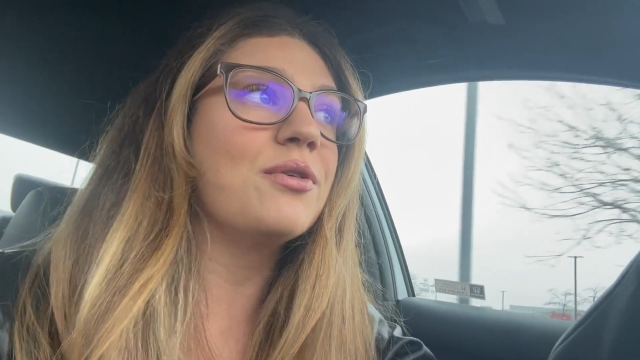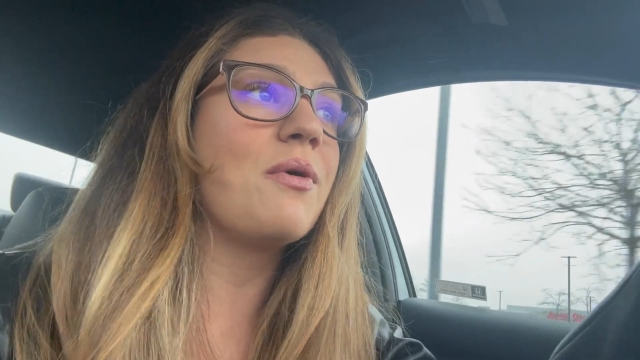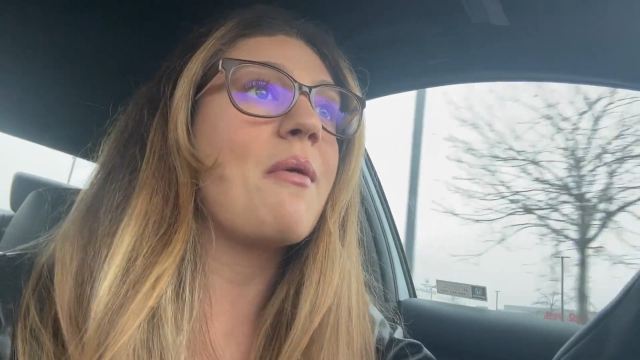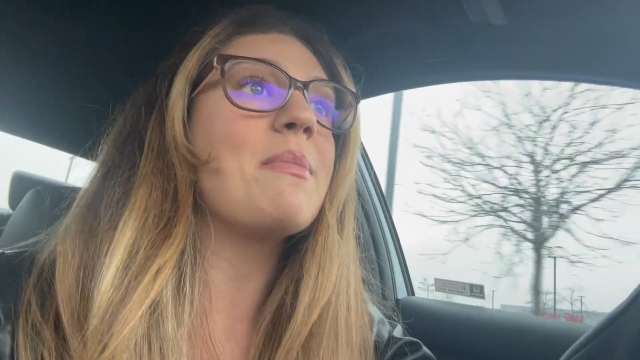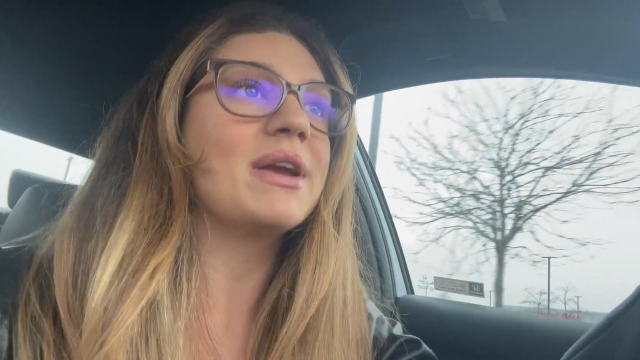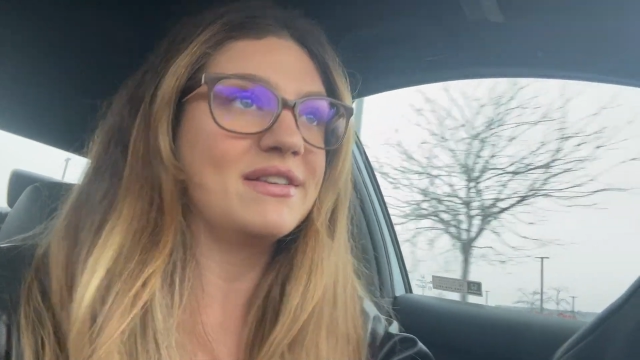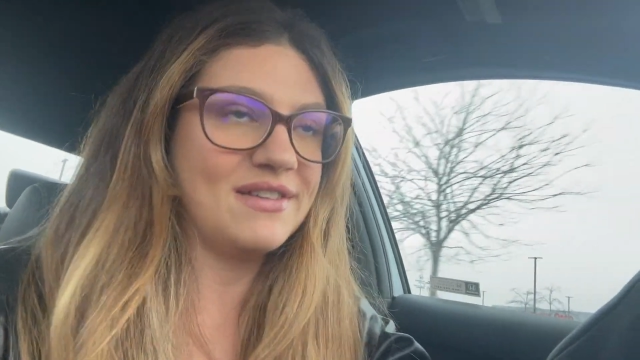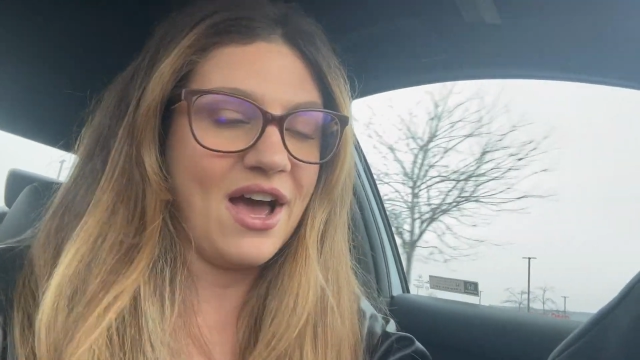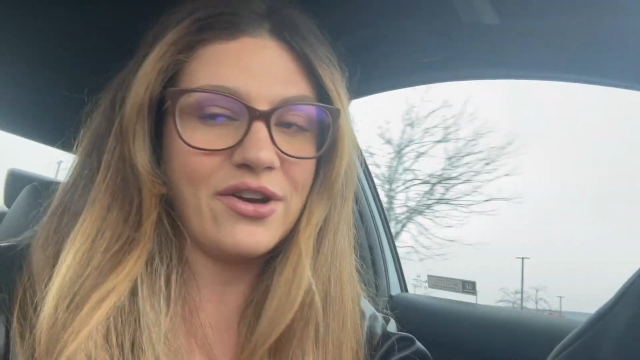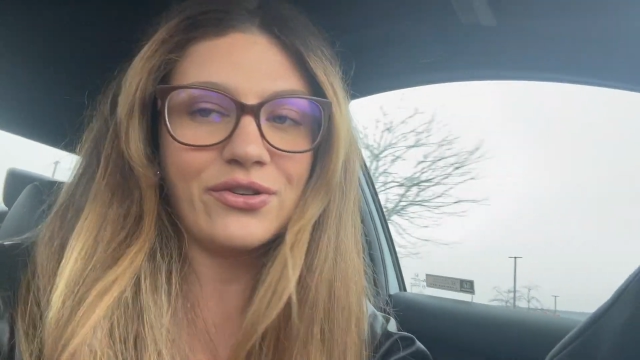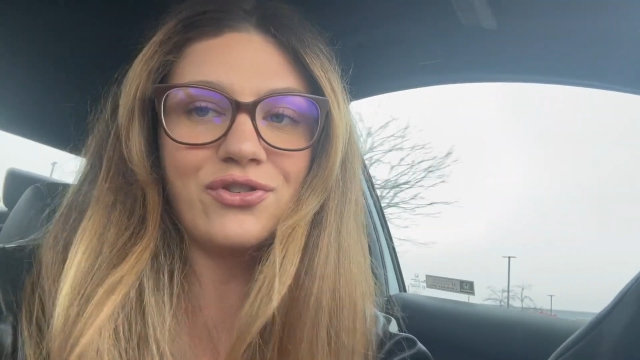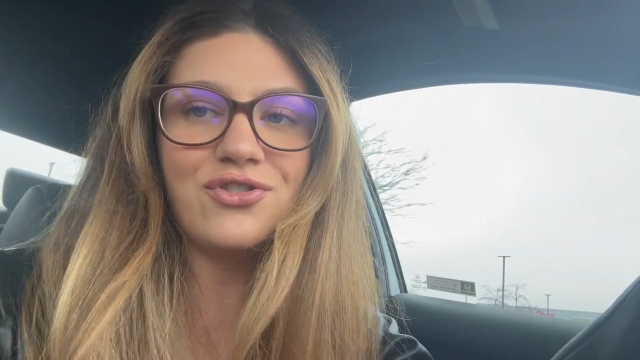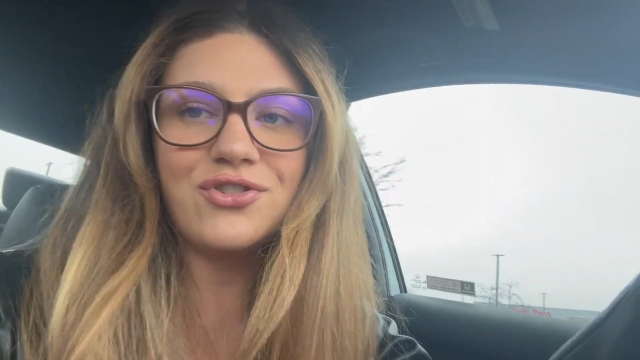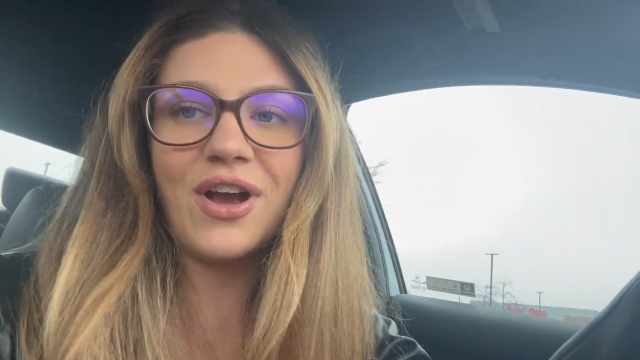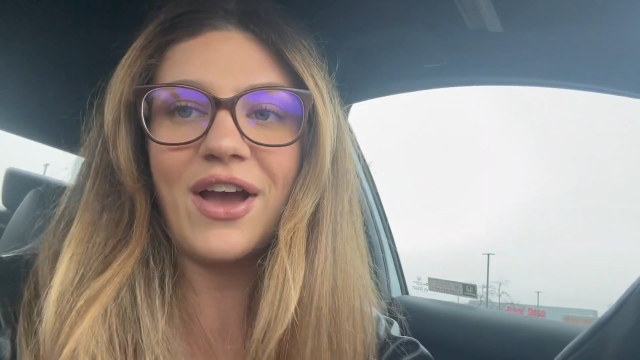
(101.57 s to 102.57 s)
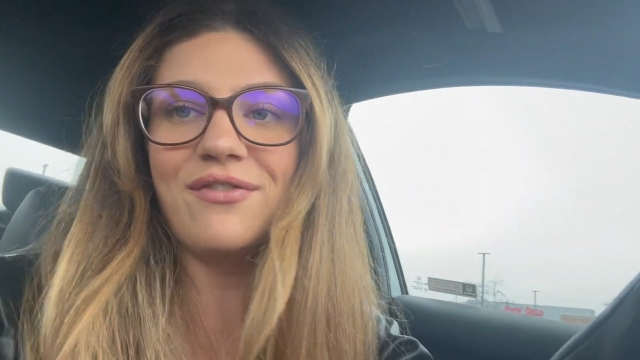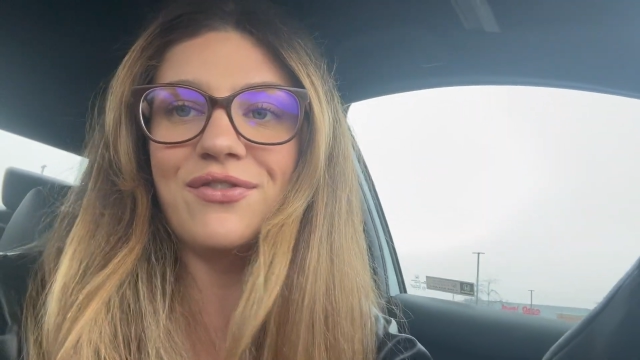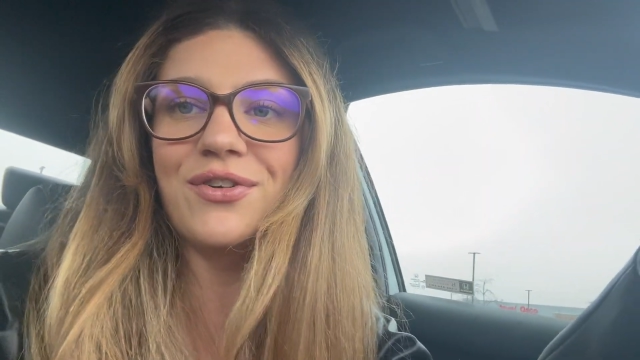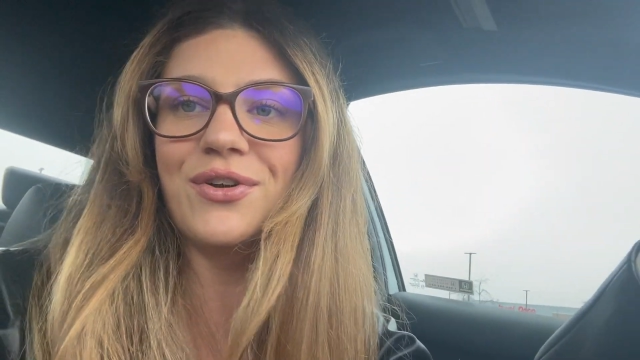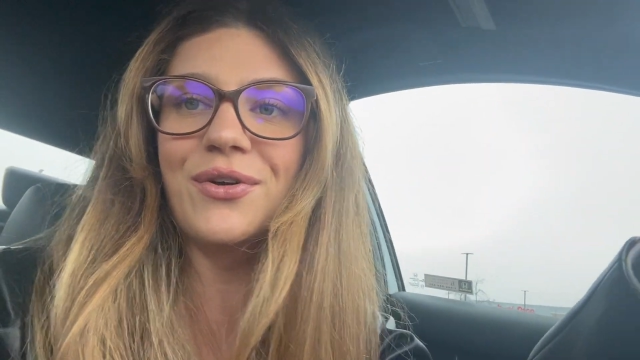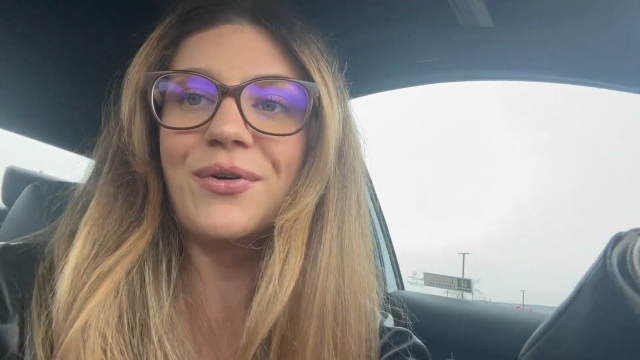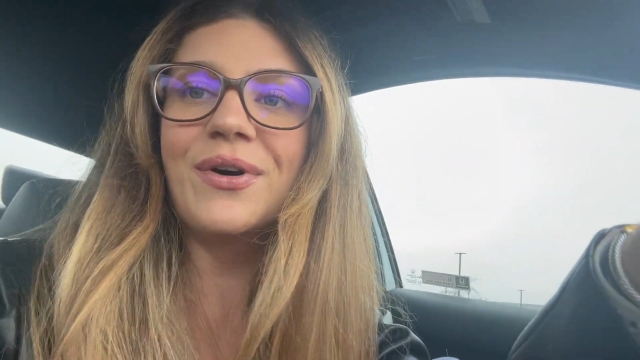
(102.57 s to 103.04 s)
a McDonald's
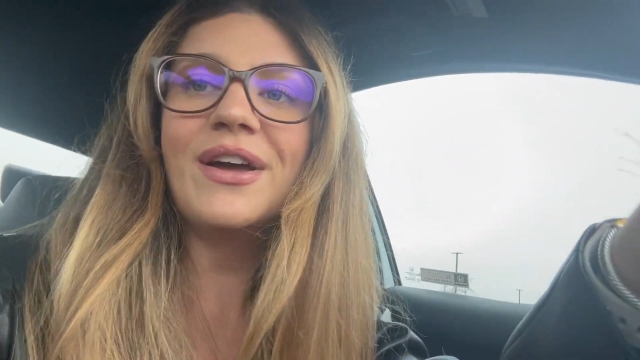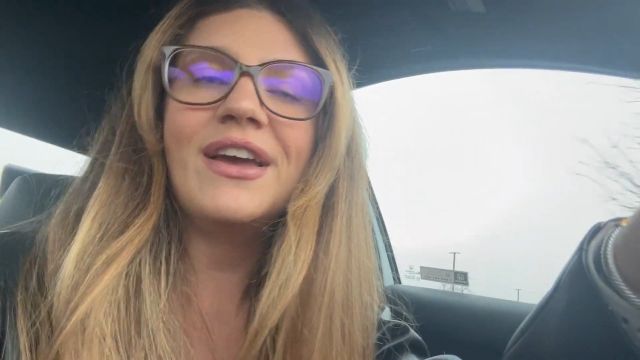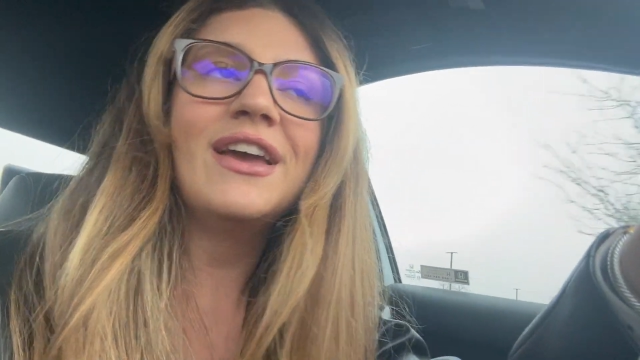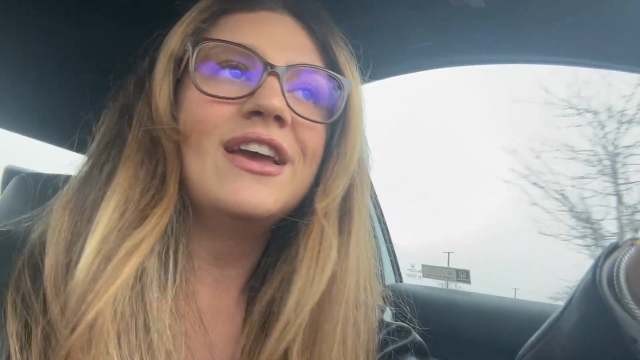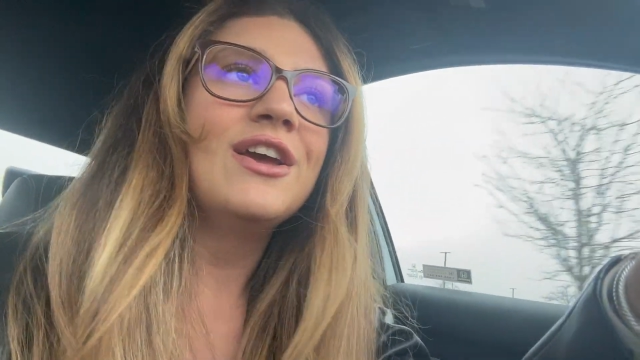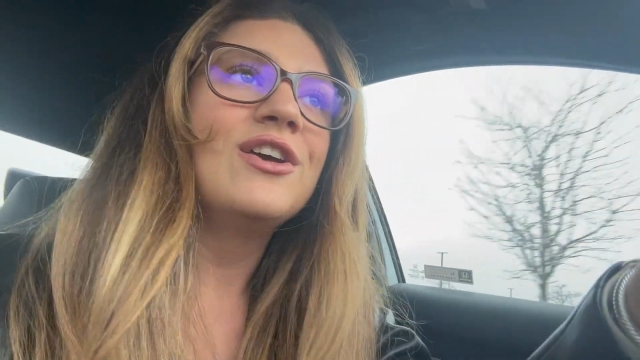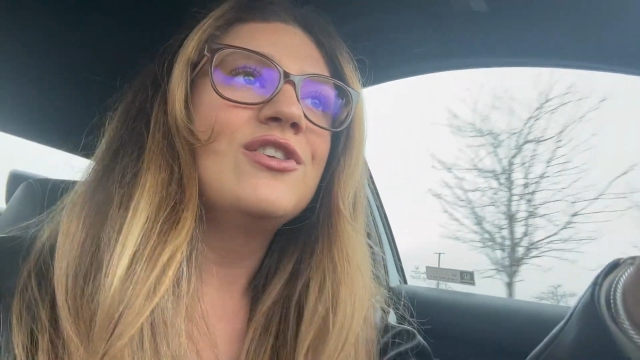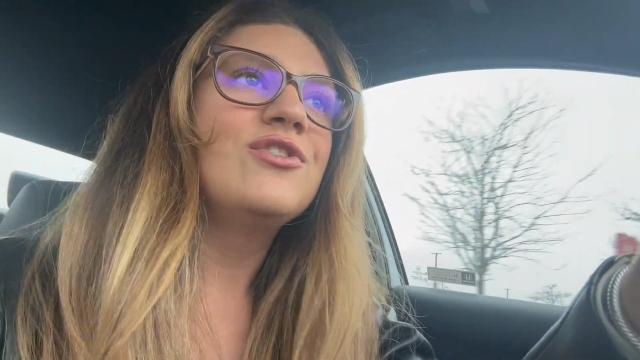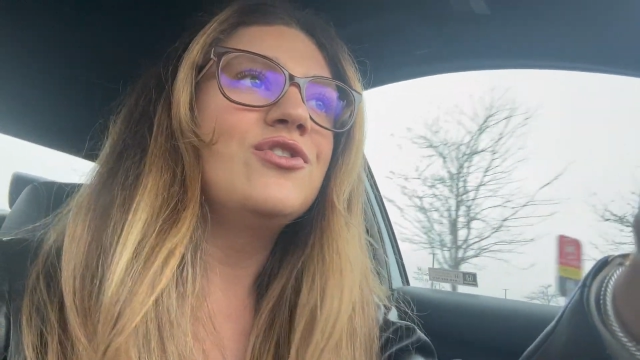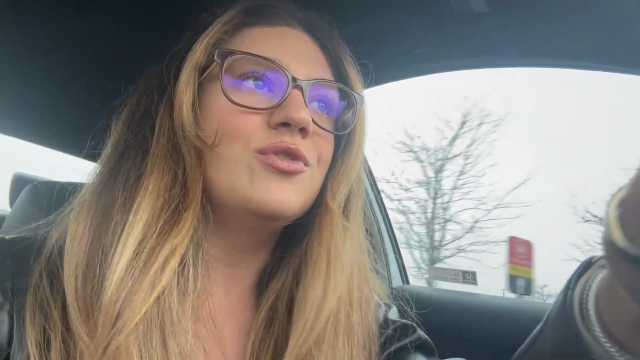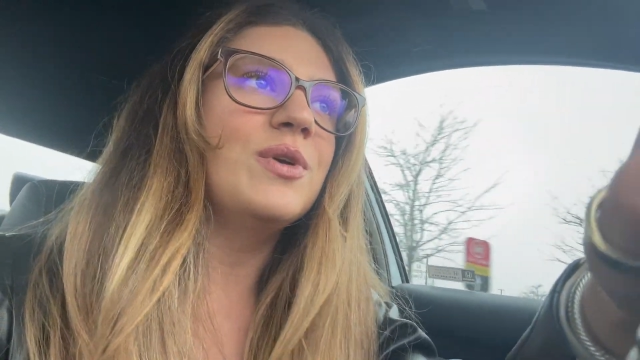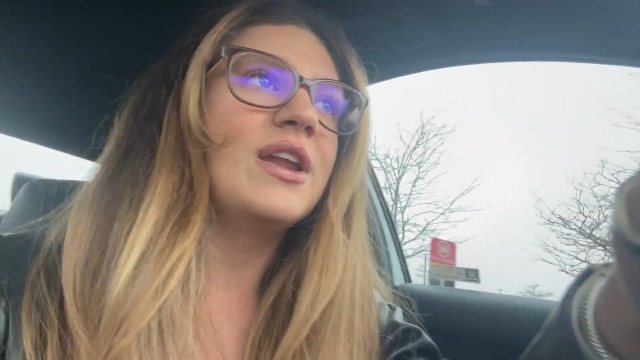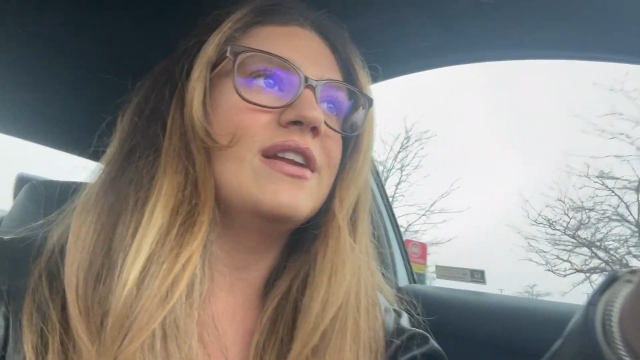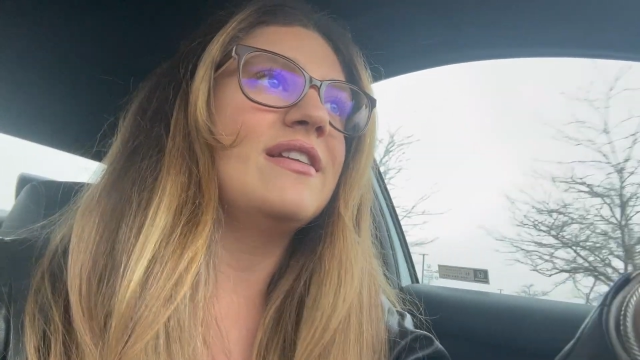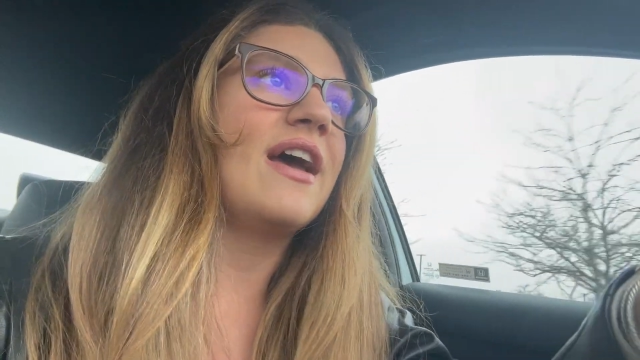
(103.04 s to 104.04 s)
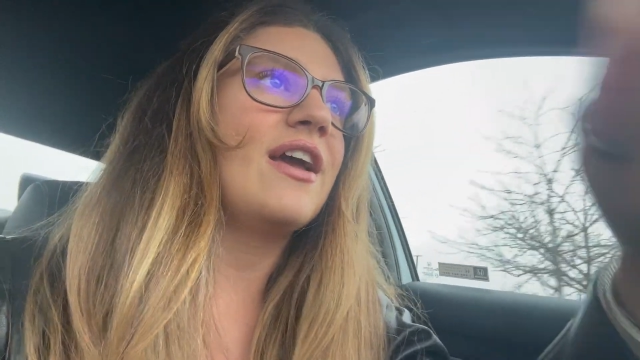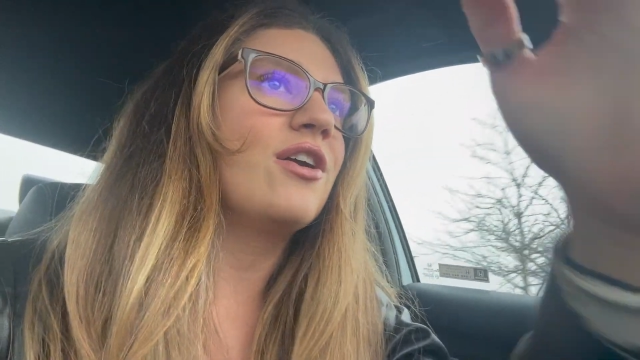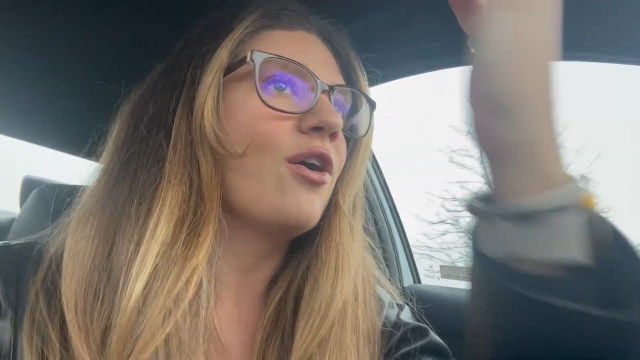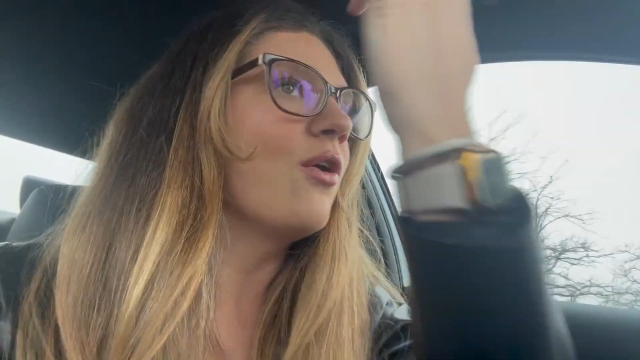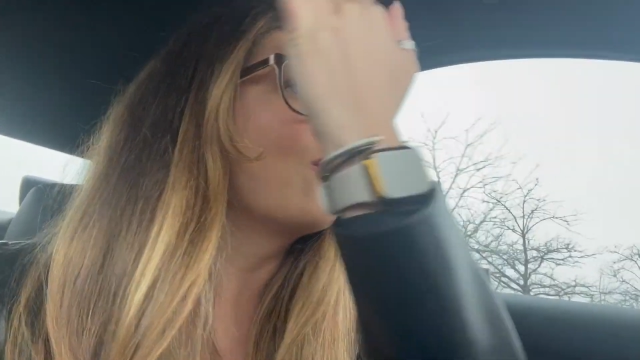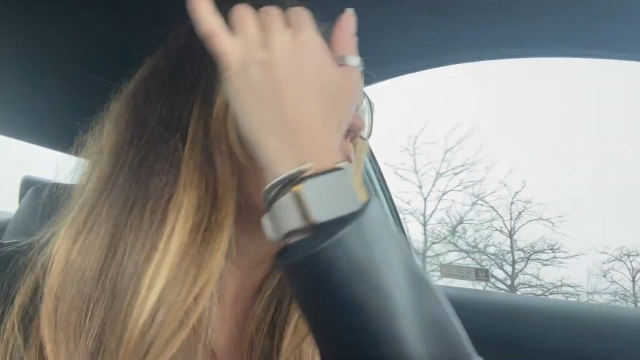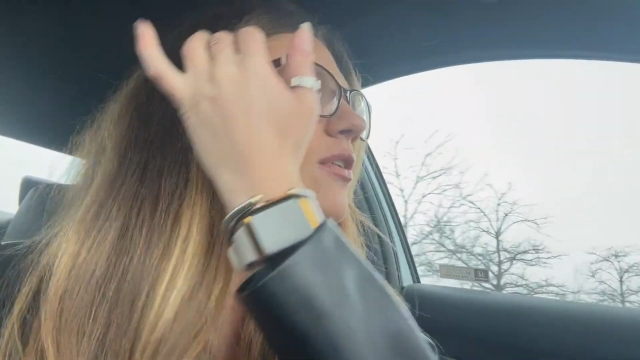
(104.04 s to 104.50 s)
drive-thru to get a Diet
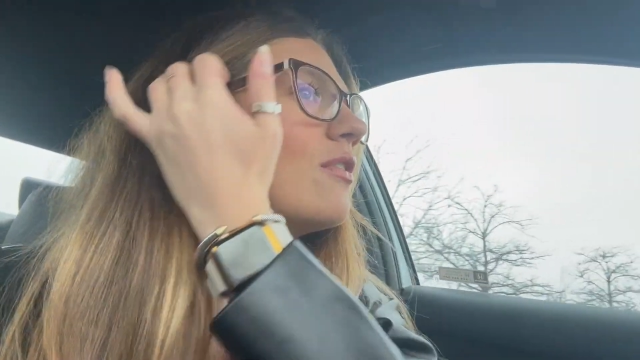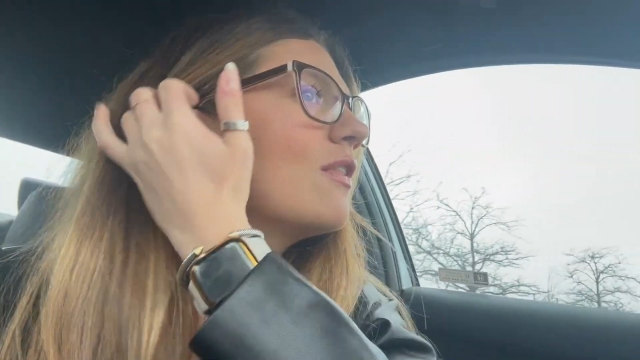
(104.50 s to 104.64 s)
Coke.